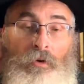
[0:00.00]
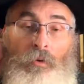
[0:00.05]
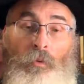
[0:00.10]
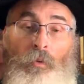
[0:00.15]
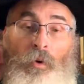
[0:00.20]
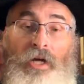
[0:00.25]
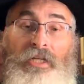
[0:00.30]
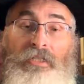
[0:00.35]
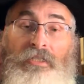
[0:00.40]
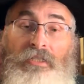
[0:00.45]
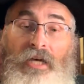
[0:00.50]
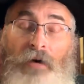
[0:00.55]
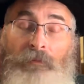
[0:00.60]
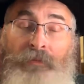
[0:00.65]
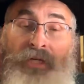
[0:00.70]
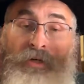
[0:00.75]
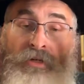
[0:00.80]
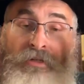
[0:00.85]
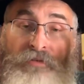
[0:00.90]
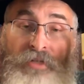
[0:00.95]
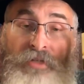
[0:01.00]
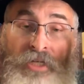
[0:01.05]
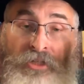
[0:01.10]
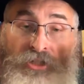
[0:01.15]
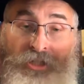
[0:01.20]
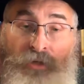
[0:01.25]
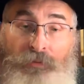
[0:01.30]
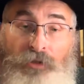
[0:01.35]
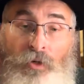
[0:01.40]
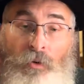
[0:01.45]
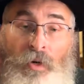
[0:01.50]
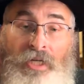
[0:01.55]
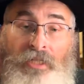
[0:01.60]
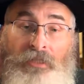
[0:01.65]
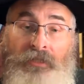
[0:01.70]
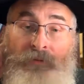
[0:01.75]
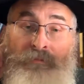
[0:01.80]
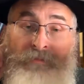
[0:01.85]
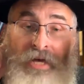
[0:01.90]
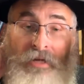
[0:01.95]
One is coming out of Egypt,
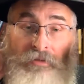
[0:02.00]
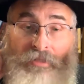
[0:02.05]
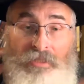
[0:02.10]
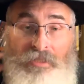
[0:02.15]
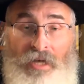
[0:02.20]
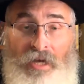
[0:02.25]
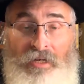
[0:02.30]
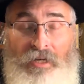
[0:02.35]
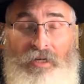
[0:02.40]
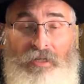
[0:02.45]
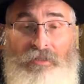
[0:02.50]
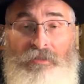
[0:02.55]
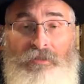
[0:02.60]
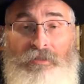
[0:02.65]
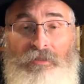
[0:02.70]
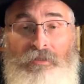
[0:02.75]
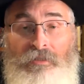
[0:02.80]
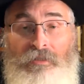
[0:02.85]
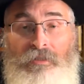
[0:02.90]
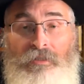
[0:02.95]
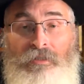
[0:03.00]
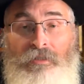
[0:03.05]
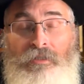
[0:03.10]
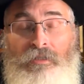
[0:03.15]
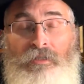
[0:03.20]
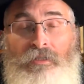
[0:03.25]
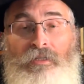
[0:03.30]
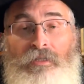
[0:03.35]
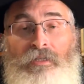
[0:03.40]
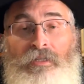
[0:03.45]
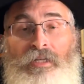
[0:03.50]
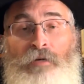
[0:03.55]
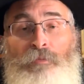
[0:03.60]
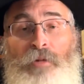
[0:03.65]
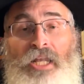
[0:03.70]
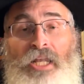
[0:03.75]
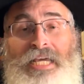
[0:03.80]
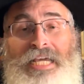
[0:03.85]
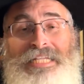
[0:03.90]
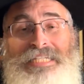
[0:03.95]
going to Mount Sinai the
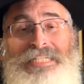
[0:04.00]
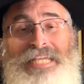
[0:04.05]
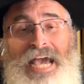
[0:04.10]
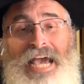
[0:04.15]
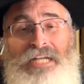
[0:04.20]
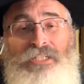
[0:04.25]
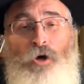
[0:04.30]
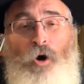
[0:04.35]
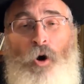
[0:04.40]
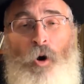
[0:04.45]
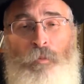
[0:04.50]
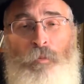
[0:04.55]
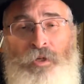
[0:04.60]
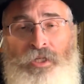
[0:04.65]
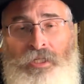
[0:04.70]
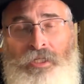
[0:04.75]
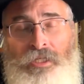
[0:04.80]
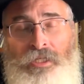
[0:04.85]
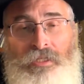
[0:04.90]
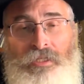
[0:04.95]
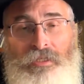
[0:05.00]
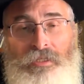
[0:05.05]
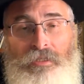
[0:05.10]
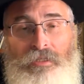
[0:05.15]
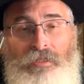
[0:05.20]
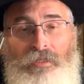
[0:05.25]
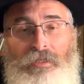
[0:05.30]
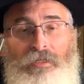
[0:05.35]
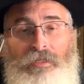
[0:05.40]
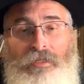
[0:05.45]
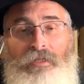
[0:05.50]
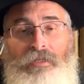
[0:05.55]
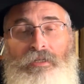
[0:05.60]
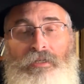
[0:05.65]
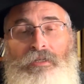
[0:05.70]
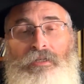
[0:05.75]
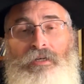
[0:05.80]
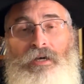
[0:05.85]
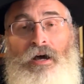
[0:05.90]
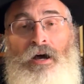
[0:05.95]
Amalek attacked openly.
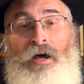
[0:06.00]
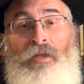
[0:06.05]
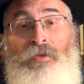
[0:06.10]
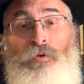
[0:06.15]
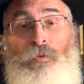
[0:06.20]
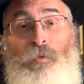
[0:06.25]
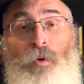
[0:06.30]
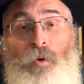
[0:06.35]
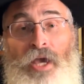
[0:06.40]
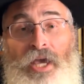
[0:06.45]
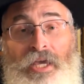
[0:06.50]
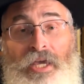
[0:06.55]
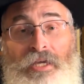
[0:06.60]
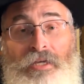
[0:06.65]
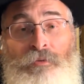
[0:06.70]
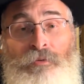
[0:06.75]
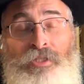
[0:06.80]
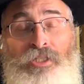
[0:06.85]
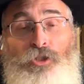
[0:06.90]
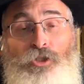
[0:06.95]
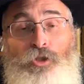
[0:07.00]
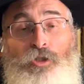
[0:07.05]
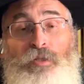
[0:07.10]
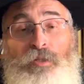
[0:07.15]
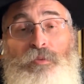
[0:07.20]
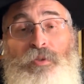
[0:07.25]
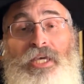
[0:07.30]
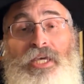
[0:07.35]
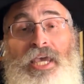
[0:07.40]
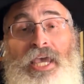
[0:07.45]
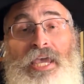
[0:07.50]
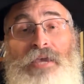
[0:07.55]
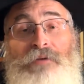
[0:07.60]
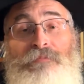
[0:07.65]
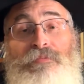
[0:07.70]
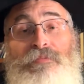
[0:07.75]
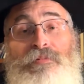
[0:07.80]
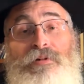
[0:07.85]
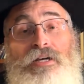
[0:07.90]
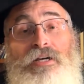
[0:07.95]
On the way, when the Jewish people
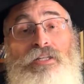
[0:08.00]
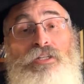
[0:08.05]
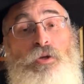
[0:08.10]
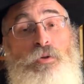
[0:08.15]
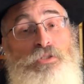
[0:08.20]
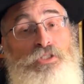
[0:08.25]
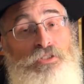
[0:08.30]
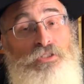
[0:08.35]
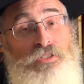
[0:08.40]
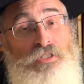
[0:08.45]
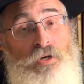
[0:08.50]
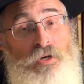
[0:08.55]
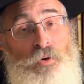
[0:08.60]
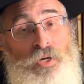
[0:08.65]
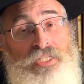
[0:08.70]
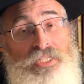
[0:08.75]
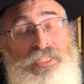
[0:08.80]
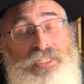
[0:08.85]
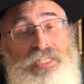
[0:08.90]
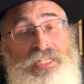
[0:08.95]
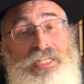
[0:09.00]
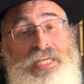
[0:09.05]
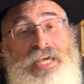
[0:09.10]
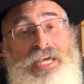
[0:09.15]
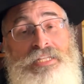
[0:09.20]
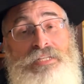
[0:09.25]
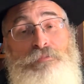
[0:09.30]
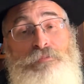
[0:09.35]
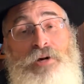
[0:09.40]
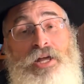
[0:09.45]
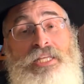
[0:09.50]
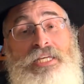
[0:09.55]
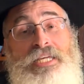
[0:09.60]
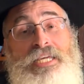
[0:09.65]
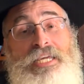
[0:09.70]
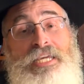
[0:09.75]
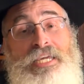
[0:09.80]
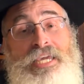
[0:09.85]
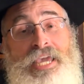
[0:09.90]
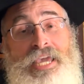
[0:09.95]
came closer to going into the land, the
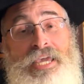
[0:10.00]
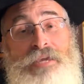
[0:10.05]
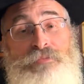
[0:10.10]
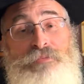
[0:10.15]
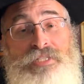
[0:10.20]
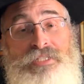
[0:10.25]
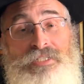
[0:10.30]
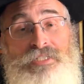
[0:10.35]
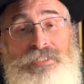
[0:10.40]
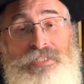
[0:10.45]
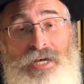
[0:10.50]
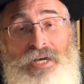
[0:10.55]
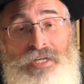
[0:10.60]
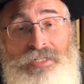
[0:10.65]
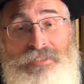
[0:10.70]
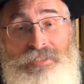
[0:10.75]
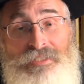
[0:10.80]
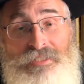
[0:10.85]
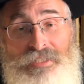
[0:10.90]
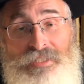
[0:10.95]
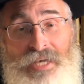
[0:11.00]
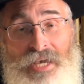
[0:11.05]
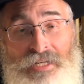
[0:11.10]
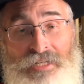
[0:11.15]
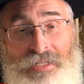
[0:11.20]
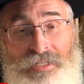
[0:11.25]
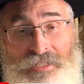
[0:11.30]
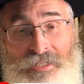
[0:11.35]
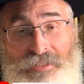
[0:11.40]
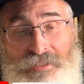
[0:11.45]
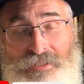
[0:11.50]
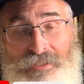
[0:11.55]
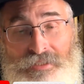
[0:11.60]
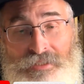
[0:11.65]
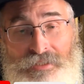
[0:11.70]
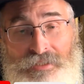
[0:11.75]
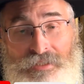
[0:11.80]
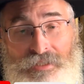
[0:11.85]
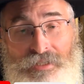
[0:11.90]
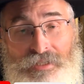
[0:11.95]
Amalek came disguised as
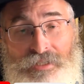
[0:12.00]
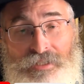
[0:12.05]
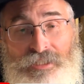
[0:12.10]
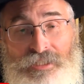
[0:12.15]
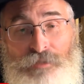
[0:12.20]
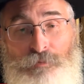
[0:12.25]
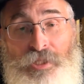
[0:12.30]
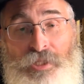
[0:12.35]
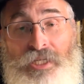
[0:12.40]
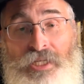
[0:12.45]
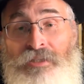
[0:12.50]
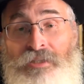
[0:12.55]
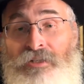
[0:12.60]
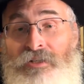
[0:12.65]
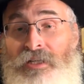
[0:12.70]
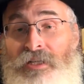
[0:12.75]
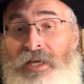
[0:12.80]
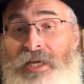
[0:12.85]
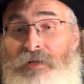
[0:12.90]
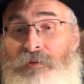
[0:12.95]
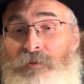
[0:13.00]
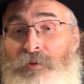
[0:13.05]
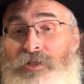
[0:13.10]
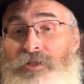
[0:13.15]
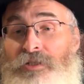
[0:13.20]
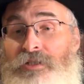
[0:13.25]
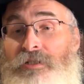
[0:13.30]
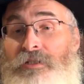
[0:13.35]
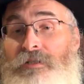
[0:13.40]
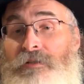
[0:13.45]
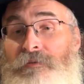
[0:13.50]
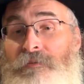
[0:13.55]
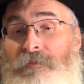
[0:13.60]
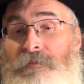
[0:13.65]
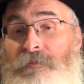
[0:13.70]
Canaanites, speaking their language